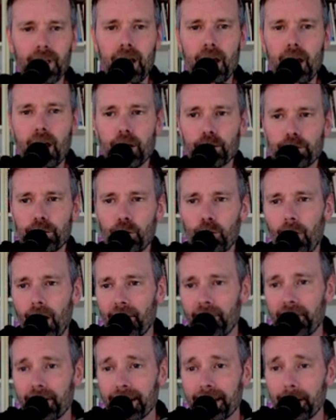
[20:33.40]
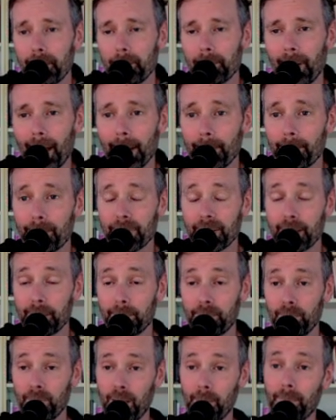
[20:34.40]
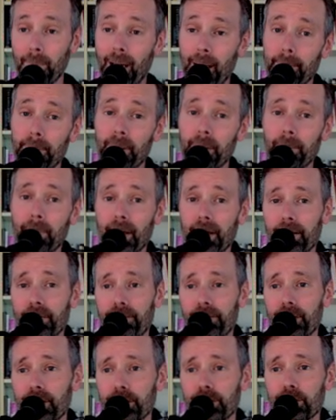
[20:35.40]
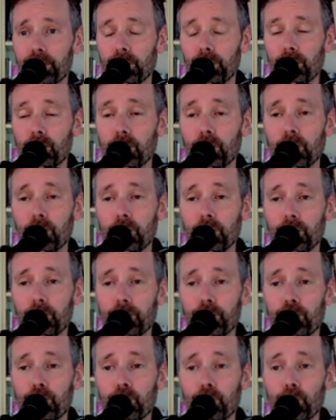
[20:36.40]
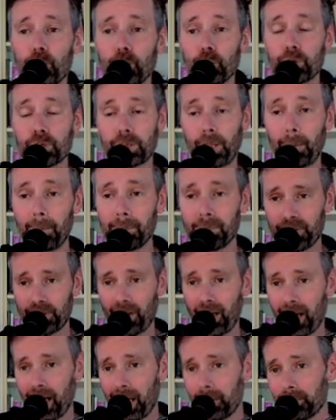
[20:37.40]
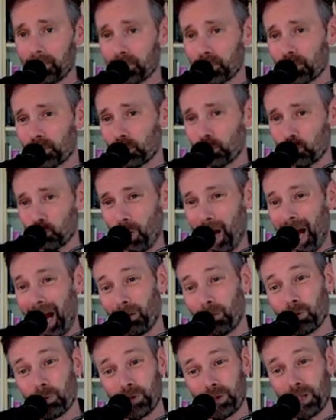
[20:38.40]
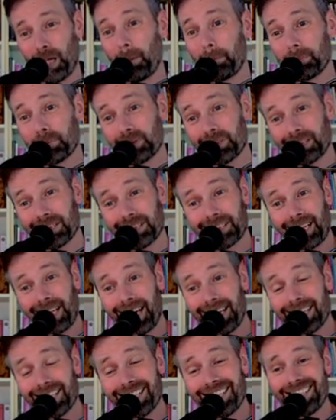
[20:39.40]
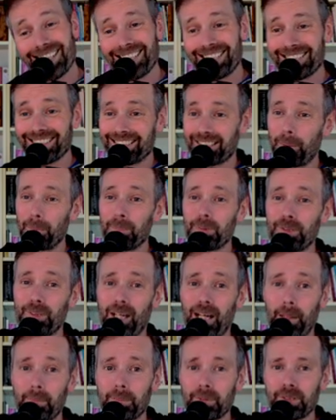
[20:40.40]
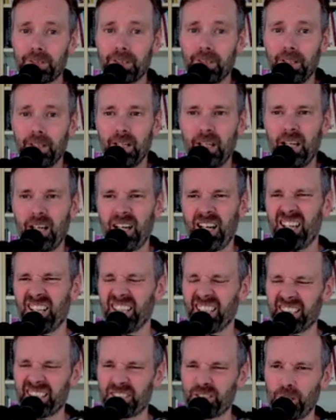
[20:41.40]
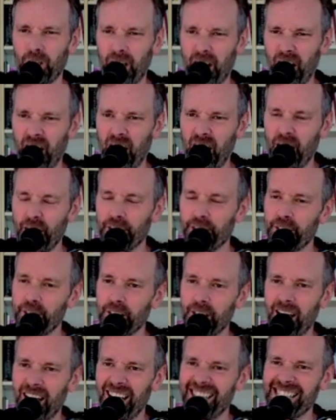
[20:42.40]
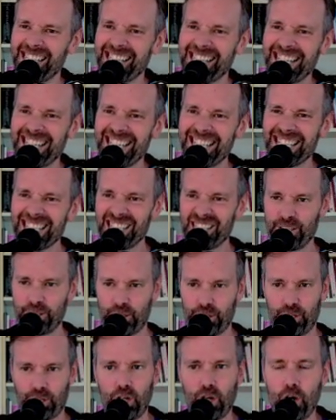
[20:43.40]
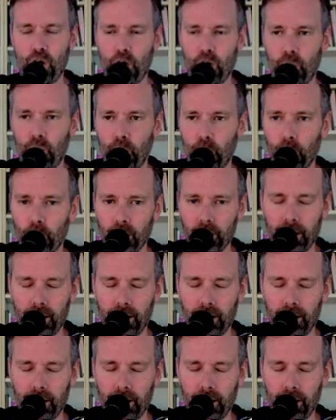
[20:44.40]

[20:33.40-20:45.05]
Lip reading: So I think it might be beneficial to sometimes round up to standing and sometimes like sort of unhinge or